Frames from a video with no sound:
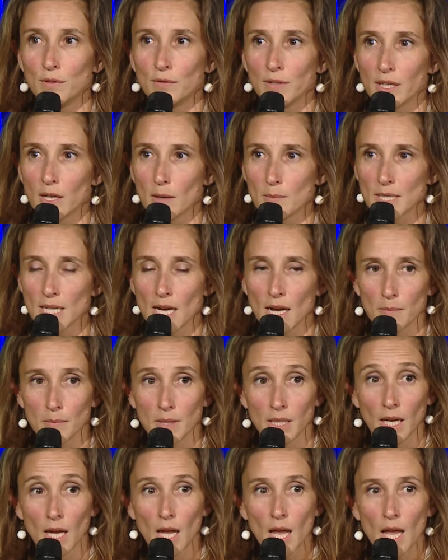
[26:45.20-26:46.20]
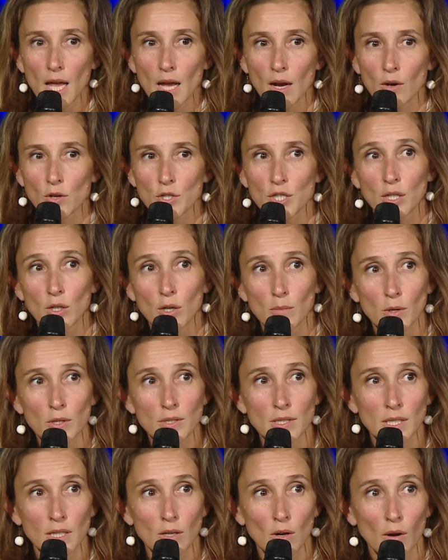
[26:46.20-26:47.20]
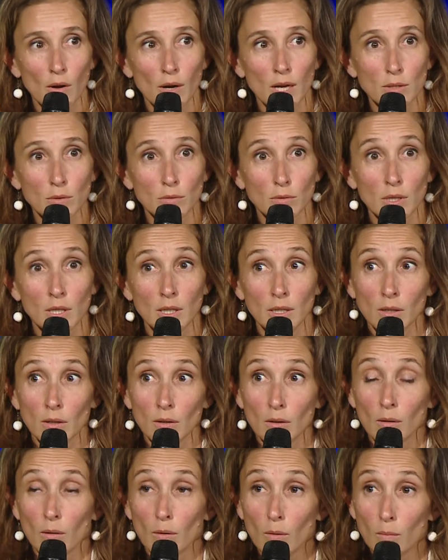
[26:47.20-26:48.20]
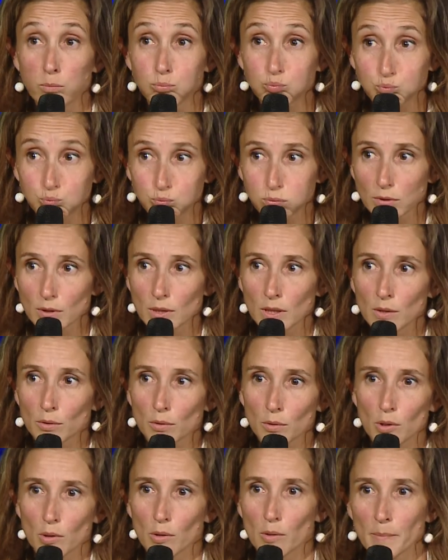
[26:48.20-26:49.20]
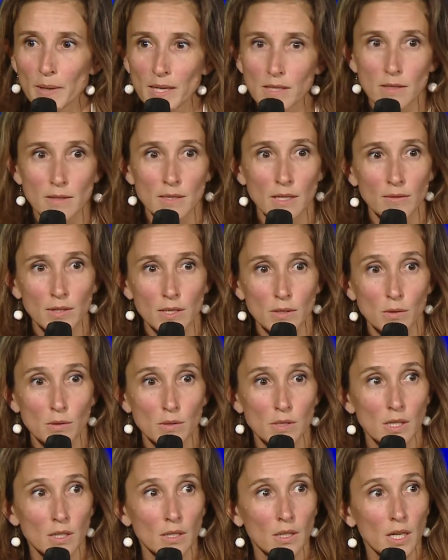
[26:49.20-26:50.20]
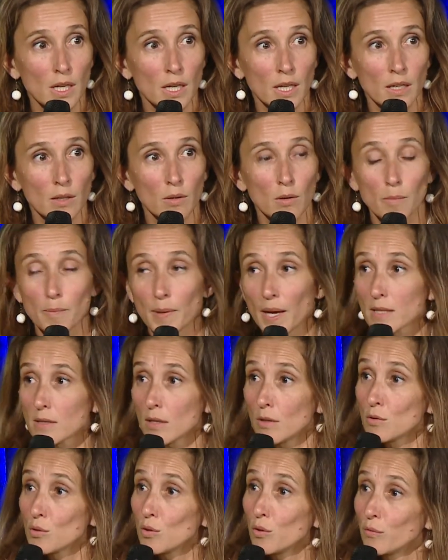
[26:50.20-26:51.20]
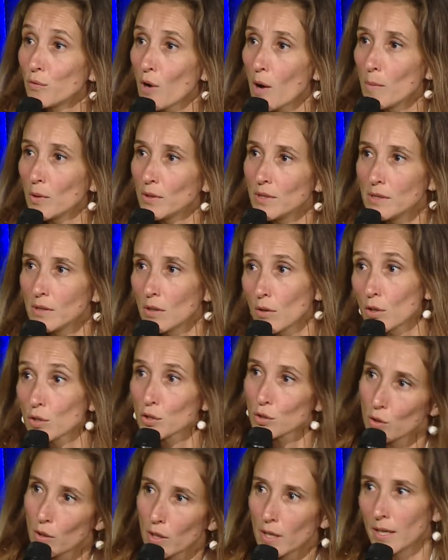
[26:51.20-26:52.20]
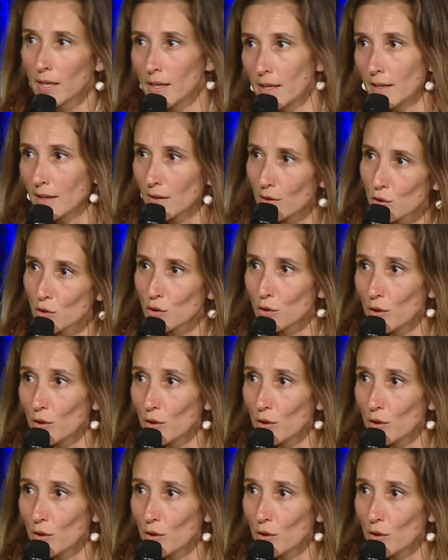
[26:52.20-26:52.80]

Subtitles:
the same faces the same challenges as customer relationship. When I started in customer relationship, nobody knew what it was.